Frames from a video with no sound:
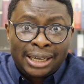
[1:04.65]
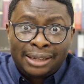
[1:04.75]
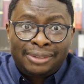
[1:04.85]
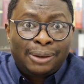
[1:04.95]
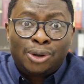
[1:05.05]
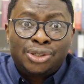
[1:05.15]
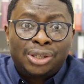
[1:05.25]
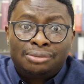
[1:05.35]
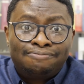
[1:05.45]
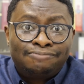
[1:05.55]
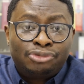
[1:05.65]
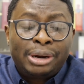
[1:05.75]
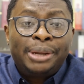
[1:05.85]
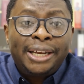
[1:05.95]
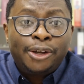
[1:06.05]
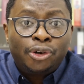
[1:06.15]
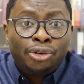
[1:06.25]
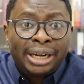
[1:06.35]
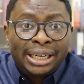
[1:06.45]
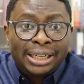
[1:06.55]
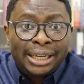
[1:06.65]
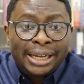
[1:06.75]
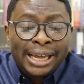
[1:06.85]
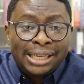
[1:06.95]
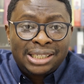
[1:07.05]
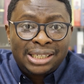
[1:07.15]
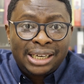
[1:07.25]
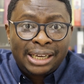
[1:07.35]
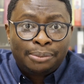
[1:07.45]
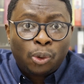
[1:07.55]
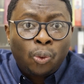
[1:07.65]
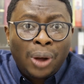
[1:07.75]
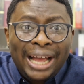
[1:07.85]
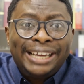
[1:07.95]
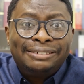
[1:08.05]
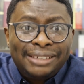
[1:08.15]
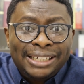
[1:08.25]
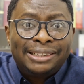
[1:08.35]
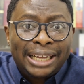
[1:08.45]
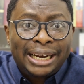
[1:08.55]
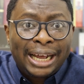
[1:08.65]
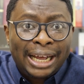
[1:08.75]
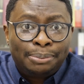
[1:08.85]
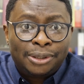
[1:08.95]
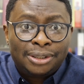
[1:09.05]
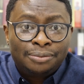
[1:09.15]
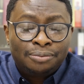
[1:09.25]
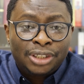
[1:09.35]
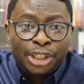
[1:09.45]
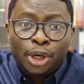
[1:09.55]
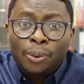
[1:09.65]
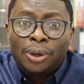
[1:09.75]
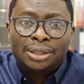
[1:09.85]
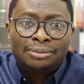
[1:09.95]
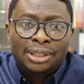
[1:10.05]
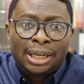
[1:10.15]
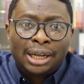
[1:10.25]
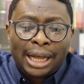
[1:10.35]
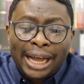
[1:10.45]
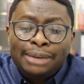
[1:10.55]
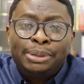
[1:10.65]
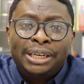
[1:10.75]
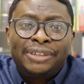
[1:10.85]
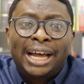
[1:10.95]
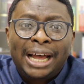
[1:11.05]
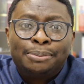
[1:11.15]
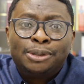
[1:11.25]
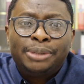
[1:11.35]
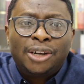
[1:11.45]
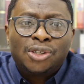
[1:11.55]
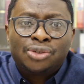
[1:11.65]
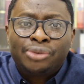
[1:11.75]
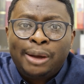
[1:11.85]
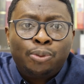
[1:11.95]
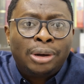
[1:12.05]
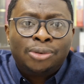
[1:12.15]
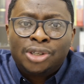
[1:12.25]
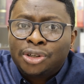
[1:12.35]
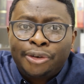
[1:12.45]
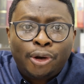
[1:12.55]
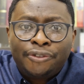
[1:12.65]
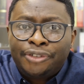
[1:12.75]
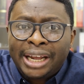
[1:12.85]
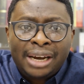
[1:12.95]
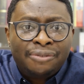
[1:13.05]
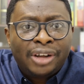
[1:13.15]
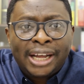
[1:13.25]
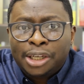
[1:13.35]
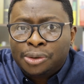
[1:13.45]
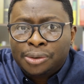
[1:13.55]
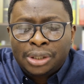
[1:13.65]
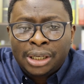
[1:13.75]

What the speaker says: there was a rebellion already against him. Why did that happen? You know what? I believe that happened because Rehoboam was not offering any value.